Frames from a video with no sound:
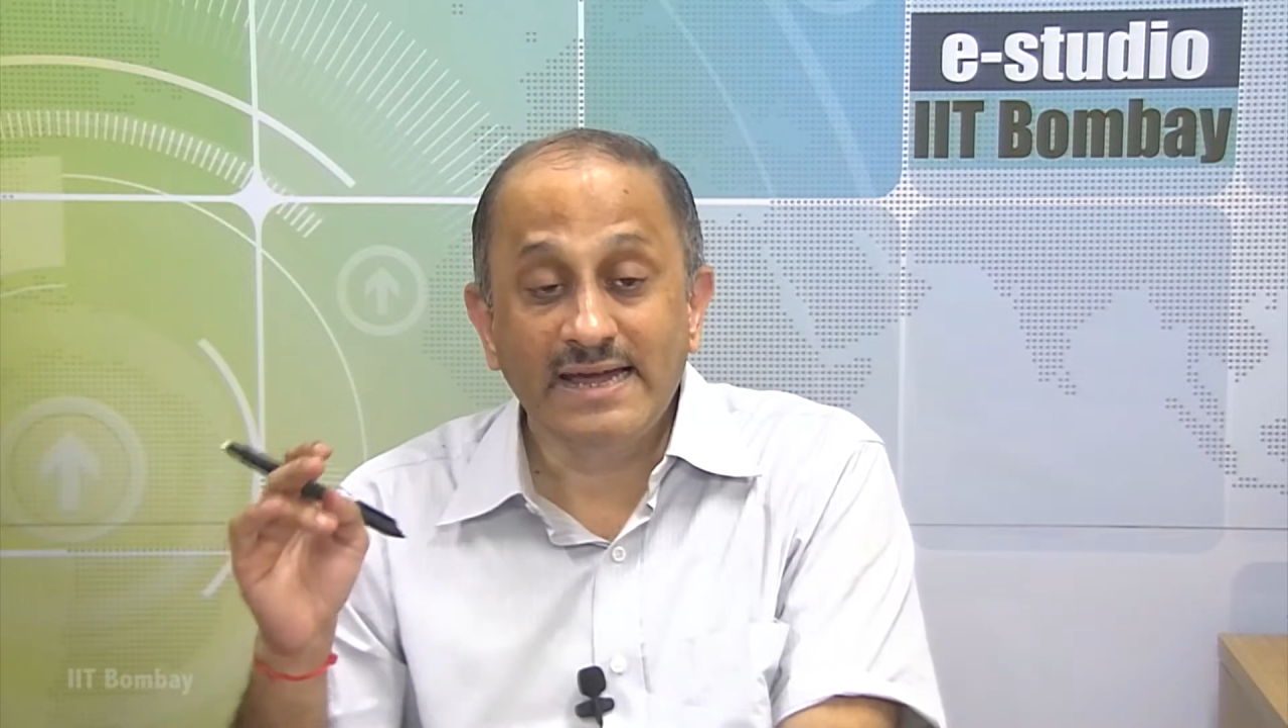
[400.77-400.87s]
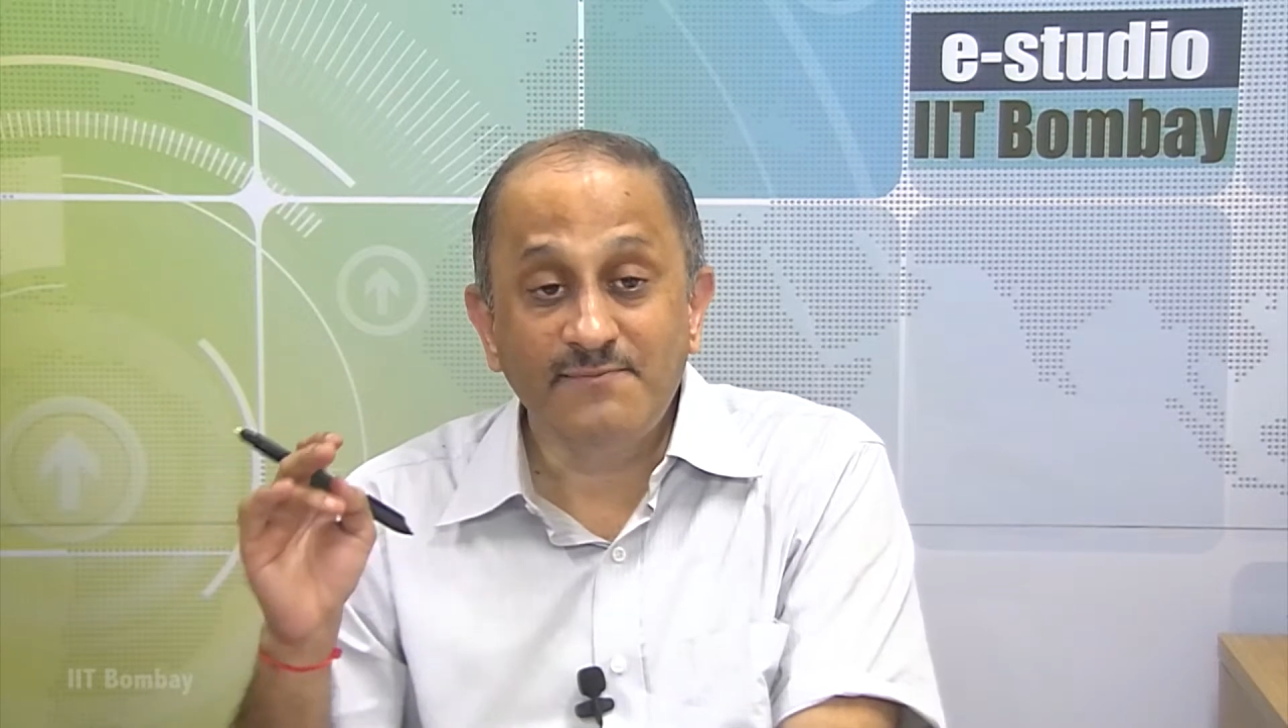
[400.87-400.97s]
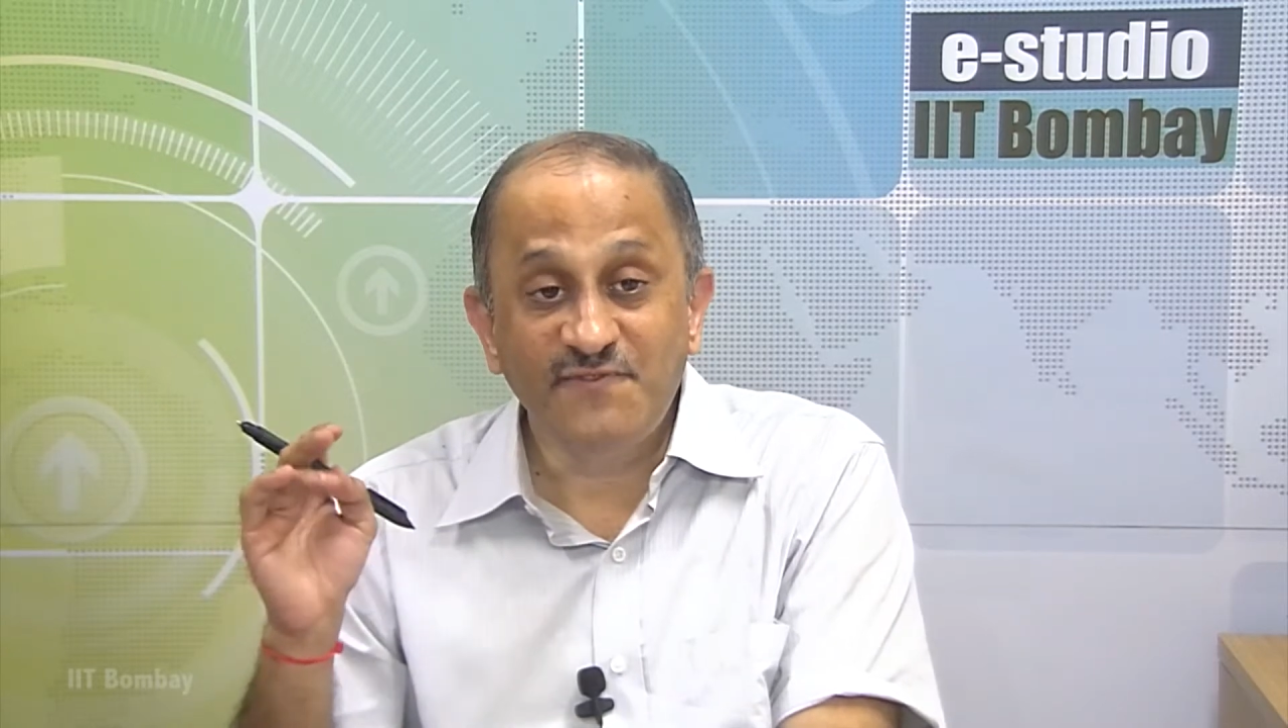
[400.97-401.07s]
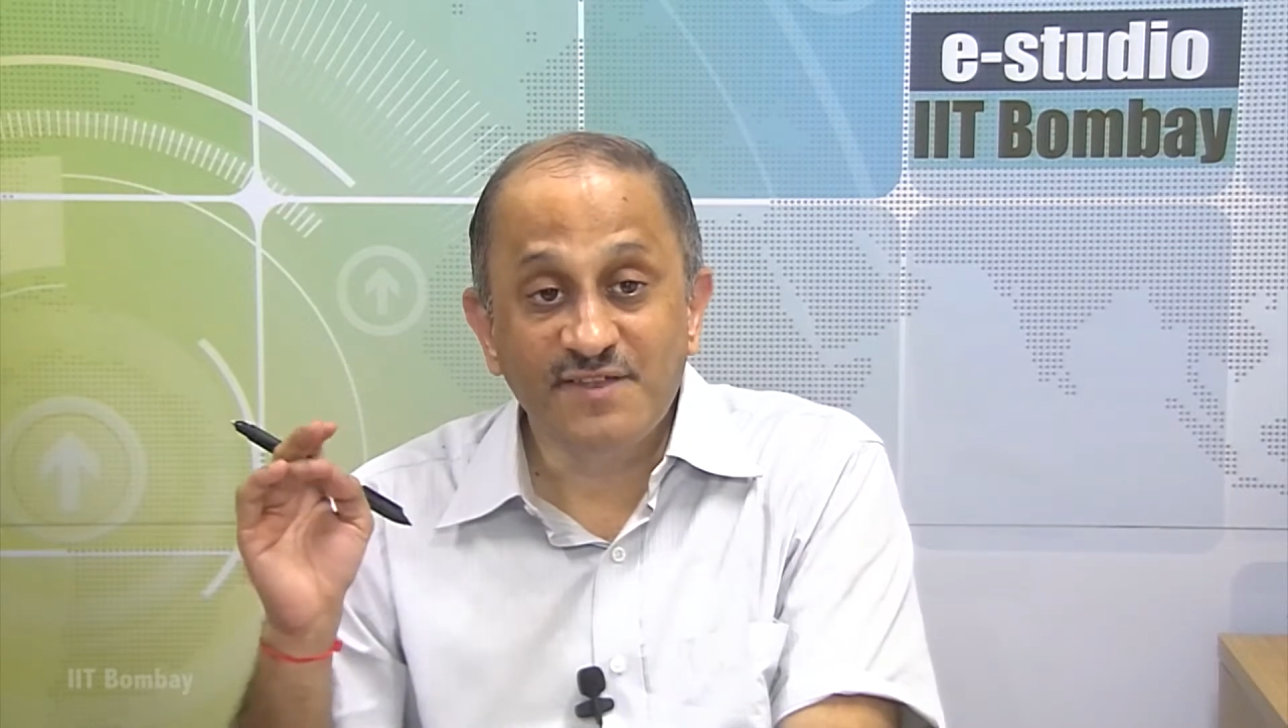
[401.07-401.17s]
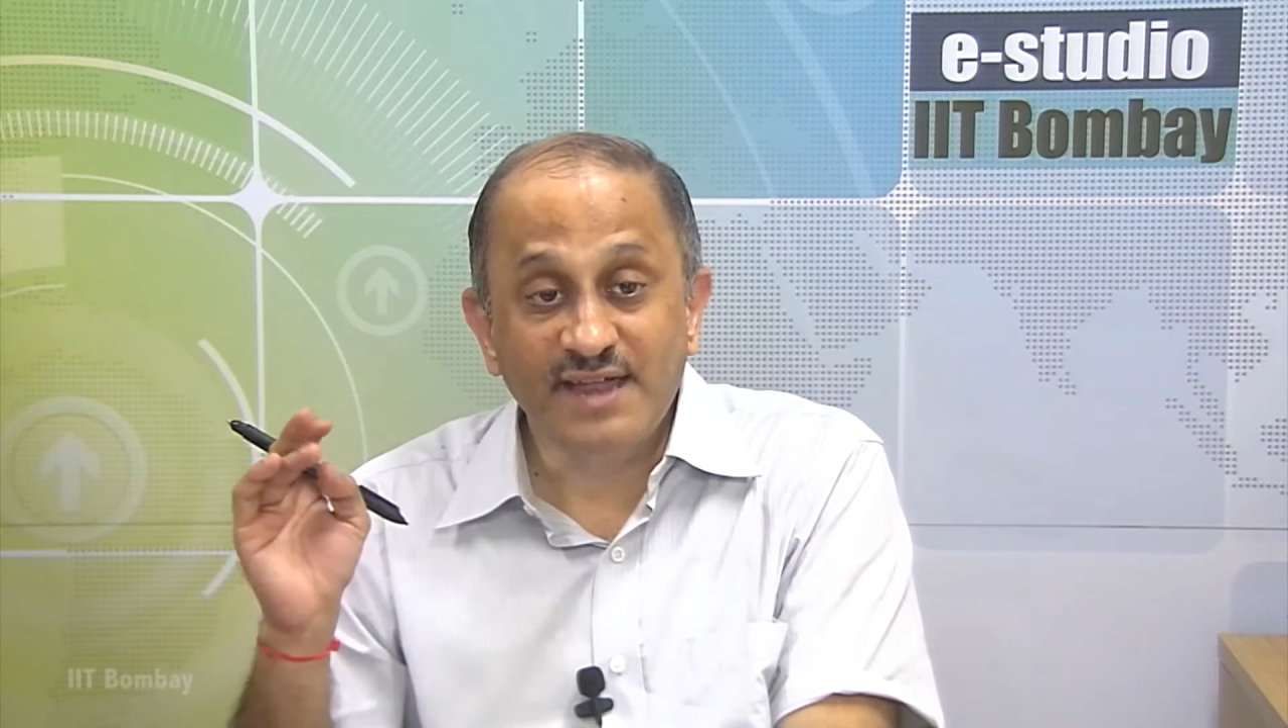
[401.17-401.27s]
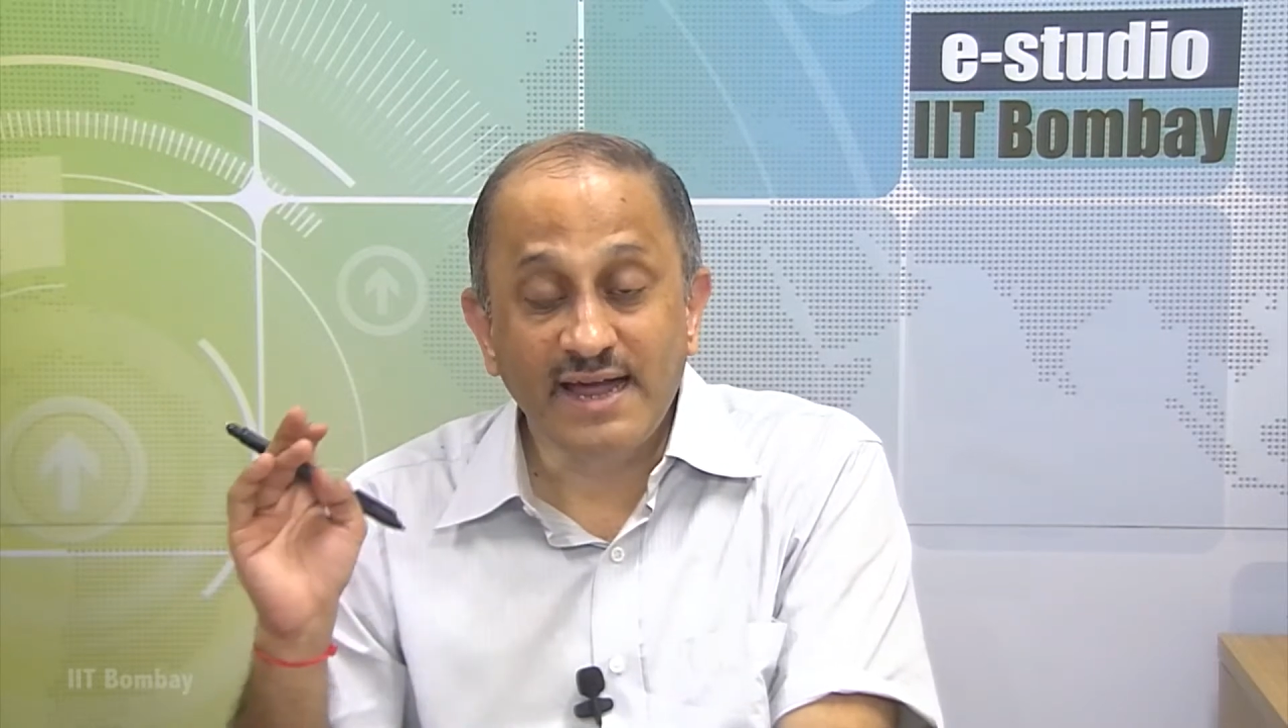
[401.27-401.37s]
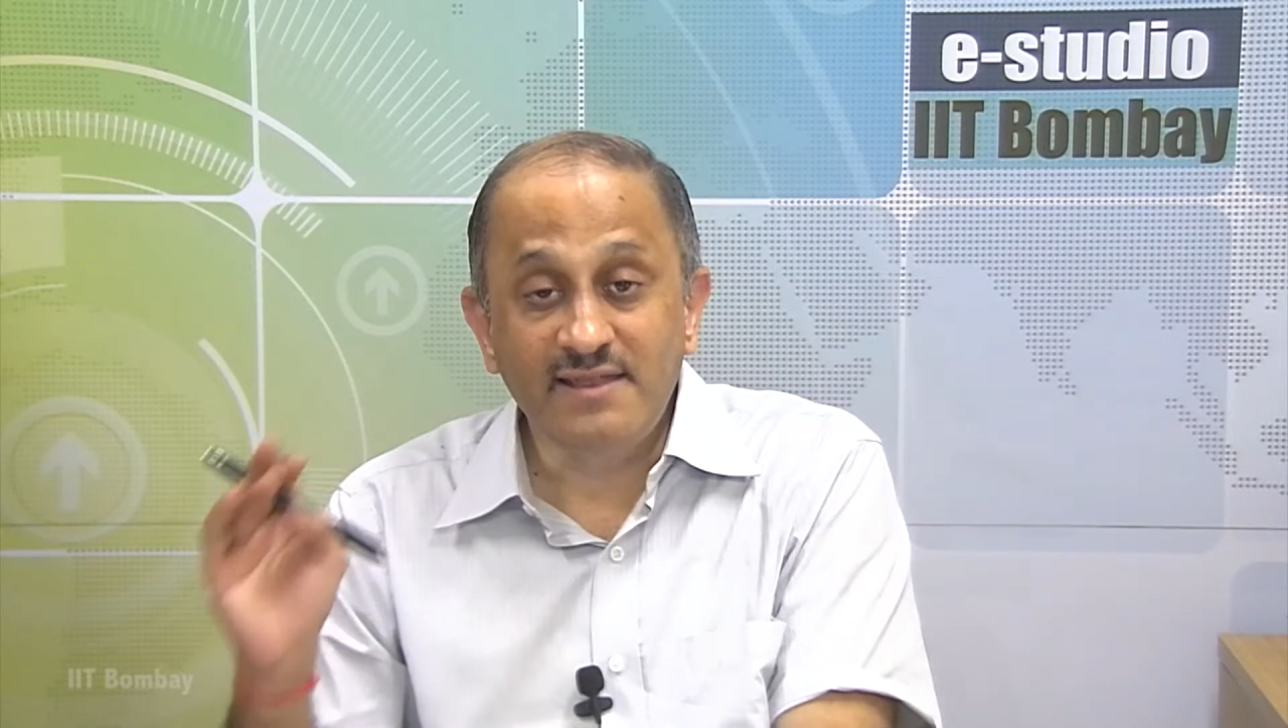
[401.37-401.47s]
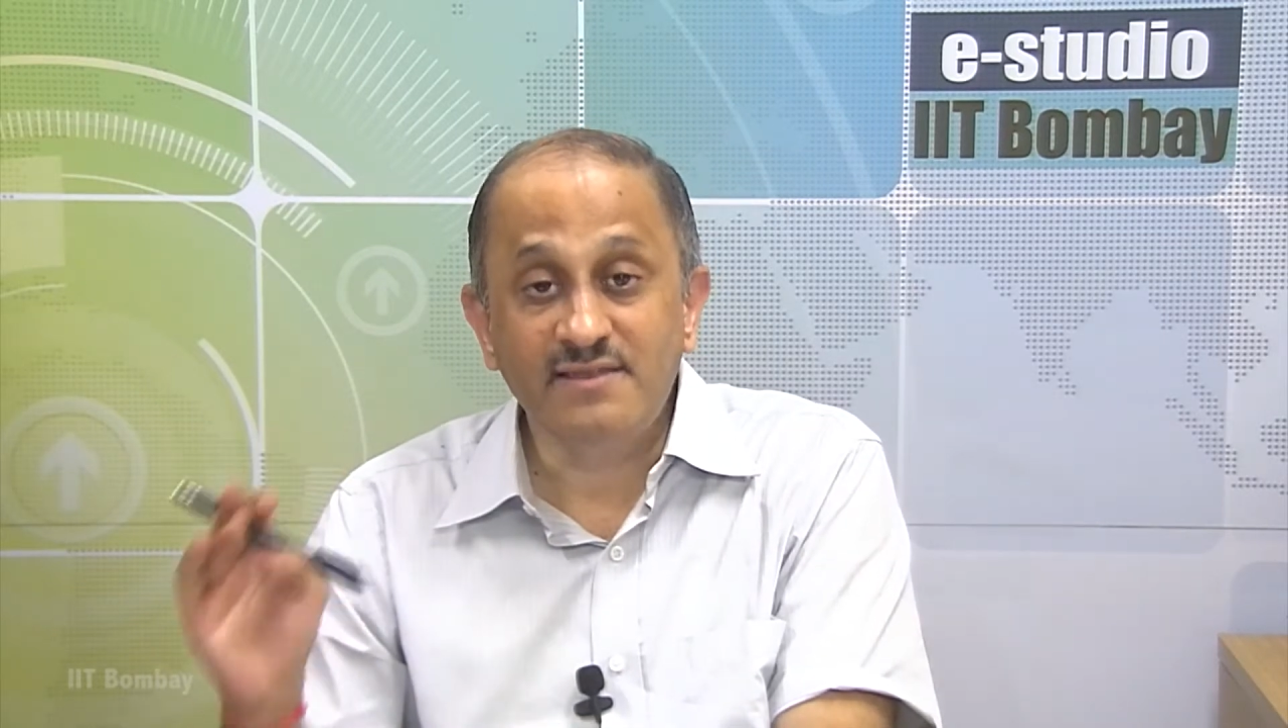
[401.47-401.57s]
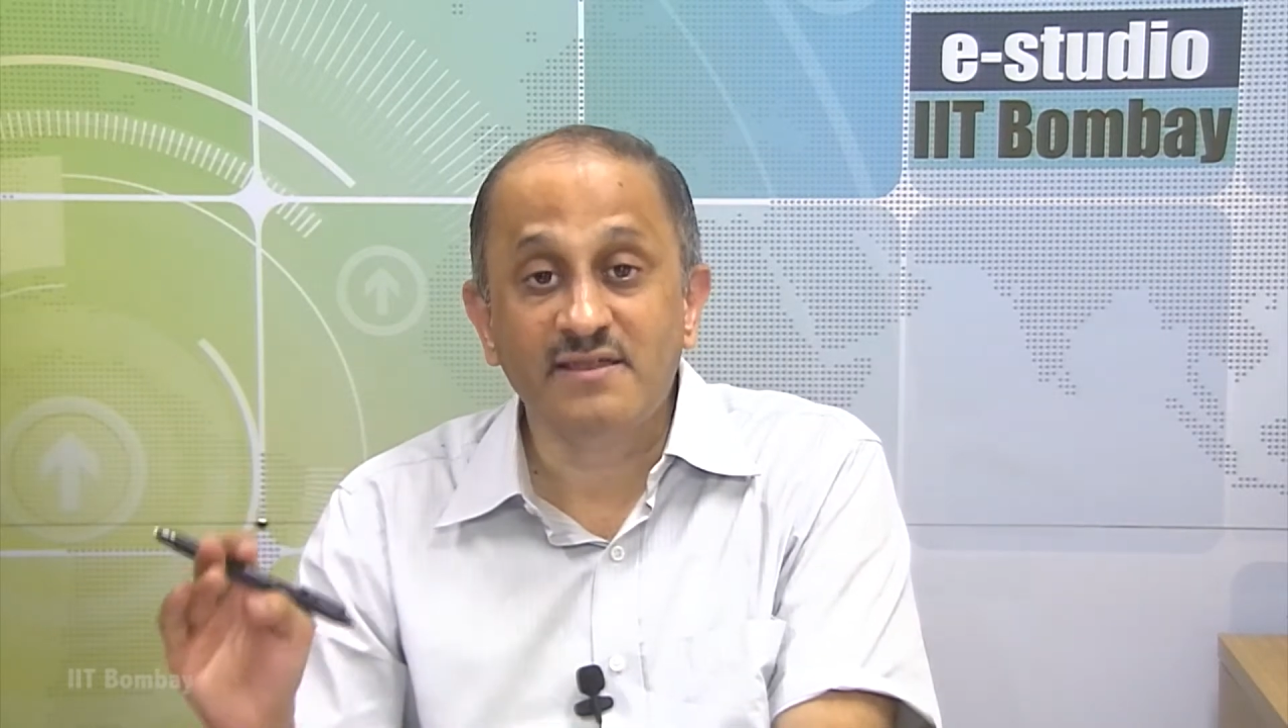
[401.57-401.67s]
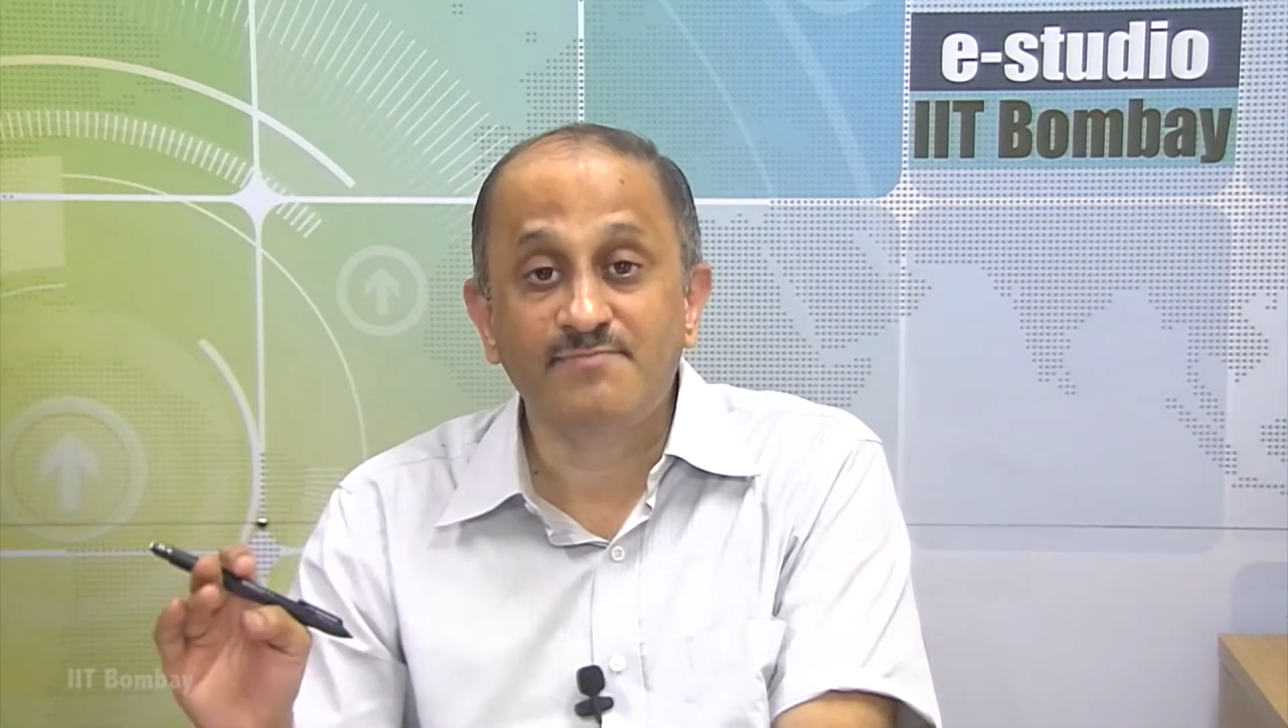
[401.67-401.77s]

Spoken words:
emphasize this